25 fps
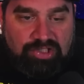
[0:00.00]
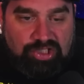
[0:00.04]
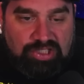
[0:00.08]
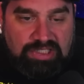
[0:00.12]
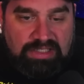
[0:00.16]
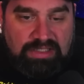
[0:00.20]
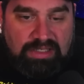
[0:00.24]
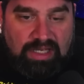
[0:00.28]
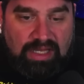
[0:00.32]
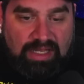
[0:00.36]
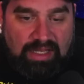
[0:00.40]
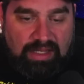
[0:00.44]

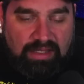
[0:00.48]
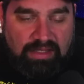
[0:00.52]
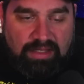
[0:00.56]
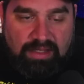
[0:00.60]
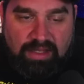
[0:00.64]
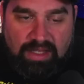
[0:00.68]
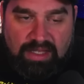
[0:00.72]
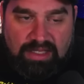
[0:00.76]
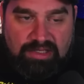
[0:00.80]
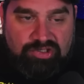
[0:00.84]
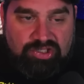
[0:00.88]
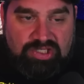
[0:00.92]
she I,
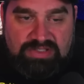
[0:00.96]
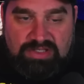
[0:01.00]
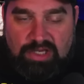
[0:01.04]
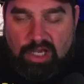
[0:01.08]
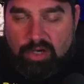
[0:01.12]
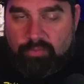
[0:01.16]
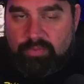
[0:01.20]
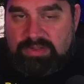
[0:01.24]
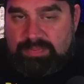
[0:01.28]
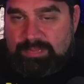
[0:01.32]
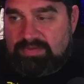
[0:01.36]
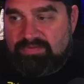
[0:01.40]
she's
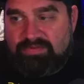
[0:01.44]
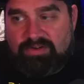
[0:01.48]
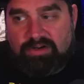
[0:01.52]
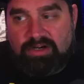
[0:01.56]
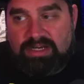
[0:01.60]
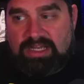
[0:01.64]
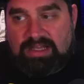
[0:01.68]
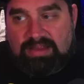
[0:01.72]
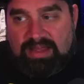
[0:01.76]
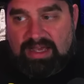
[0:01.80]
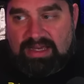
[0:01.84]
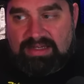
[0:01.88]
always been
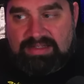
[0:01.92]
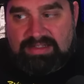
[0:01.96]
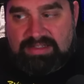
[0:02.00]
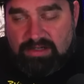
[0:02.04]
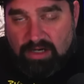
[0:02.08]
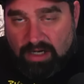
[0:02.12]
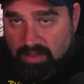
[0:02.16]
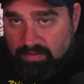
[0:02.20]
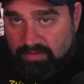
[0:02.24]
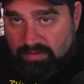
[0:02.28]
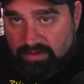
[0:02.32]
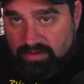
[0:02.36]
very classy
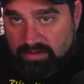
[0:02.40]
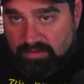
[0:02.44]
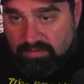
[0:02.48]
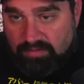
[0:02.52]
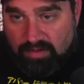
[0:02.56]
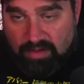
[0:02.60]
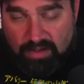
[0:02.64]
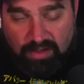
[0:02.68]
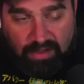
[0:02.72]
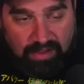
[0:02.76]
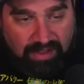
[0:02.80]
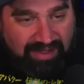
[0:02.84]
in all
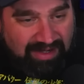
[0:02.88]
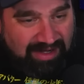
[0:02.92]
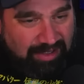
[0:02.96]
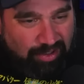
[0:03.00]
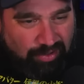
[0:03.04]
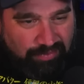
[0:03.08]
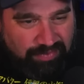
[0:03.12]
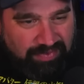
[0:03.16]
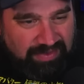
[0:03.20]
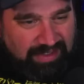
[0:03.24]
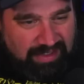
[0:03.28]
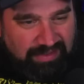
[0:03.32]
this, and I
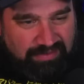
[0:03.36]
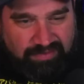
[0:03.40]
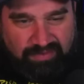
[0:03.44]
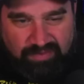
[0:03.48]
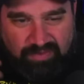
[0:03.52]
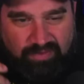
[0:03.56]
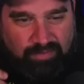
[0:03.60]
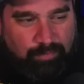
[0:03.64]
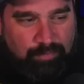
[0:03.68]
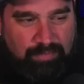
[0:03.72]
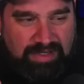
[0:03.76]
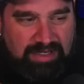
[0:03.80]
don't think it's
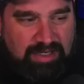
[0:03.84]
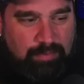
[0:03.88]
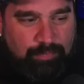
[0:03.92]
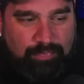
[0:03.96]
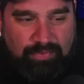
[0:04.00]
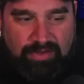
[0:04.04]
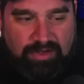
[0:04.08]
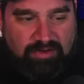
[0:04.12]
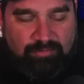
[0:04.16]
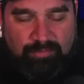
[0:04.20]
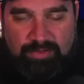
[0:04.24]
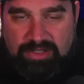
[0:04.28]
just
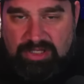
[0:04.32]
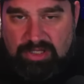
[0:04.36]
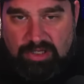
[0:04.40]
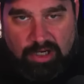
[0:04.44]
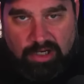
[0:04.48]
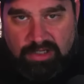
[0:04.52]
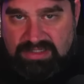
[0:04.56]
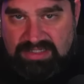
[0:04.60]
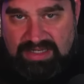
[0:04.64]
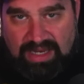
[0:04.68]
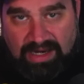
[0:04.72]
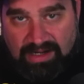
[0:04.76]
manipulative
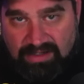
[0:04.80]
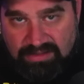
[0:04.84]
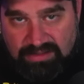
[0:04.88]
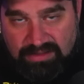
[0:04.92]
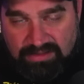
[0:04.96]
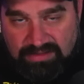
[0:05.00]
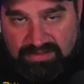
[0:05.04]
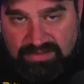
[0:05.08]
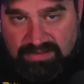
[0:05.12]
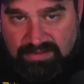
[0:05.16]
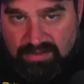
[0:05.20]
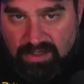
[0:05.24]
PR
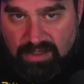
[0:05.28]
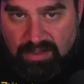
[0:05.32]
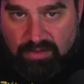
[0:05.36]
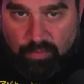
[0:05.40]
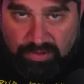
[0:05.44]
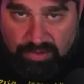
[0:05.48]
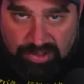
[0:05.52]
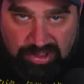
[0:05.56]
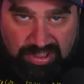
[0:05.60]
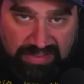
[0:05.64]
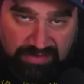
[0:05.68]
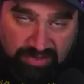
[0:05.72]
tactics,
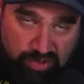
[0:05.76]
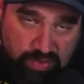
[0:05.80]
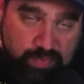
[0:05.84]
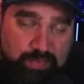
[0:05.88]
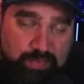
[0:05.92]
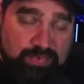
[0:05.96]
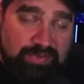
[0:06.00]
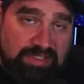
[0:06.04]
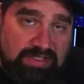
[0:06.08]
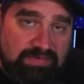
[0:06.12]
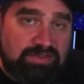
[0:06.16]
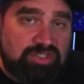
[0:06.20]
which I
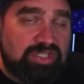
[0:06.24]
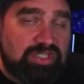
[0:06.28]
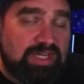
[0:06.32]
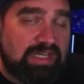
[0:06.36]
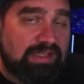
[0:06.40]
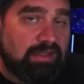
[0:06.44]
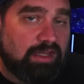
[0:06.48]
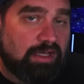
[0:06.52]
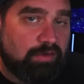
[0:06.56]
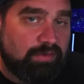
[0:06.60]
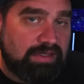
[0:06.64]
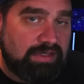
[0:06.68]
believe J
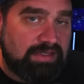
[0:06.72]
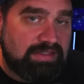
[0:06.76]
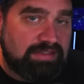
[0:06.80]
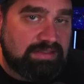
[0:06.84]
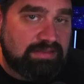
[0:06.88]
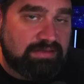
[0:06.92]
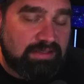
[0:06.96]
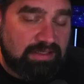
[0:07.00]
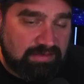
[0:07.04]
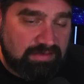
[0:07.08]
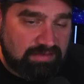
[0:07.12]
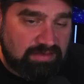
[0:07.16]
Lo
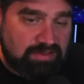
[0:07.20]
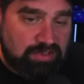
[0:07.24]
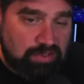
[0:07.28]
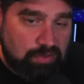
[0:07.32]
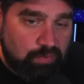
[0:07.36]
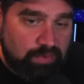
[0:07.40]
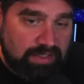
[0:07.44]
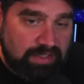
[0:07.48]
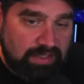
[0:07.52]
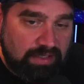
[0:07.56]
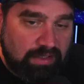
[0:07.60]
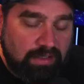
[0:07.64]
is is
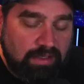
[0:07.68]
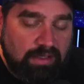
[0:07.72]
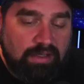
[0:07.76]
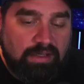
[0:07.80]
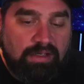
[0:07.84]
doing.